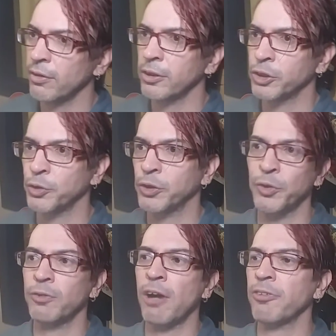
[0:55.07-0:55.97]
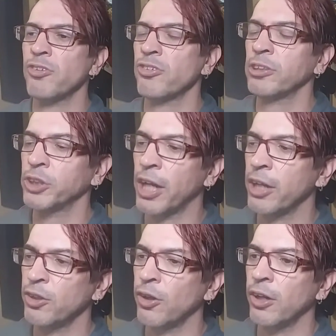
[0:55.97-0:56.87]
Sri Sri Ravi
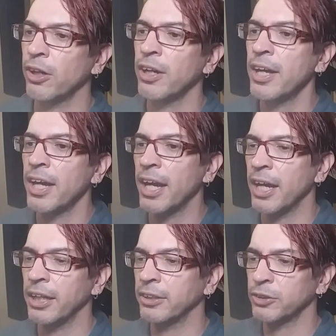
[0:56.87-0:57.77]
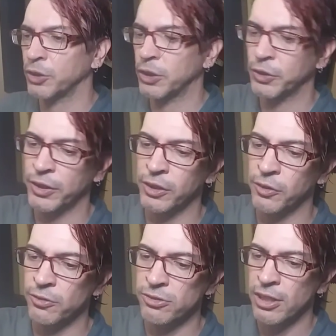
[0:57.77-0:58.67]
Shankar, and Sri Sri
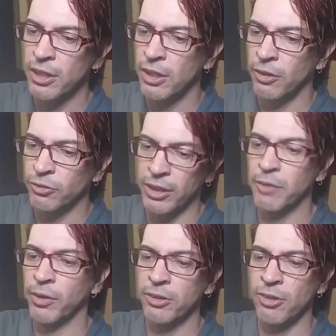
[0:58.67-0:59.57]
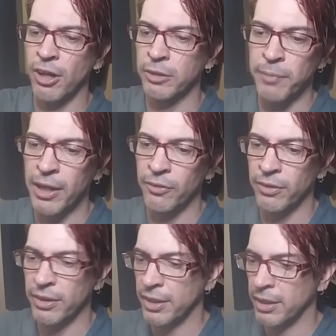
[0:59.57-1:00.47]
goes, today we're going to talk about
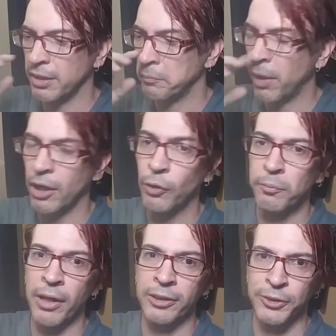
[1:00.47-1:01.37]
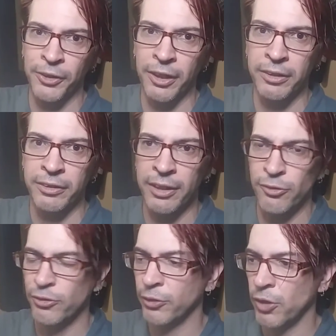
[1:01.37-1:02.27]
the Maha Upanishad. And the
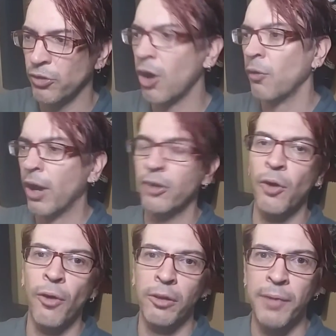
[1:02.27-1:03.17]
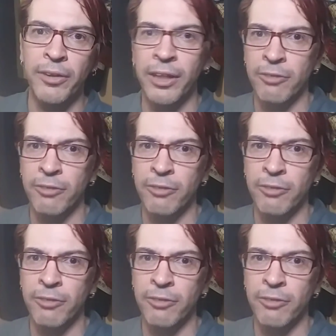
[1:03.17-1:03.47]
student goes, oh, I know all about that.